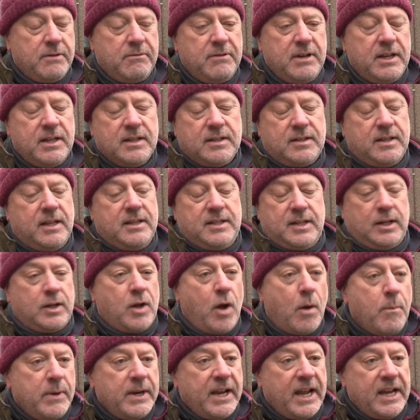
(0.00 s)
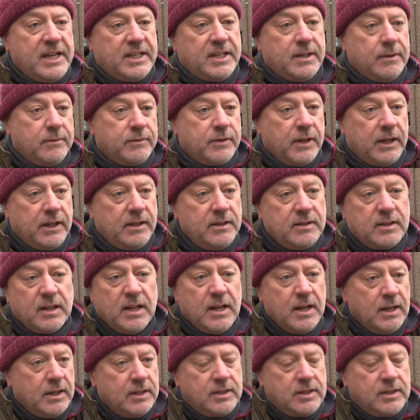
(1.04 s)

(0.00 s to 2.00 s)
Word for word: There is there's a combination of things.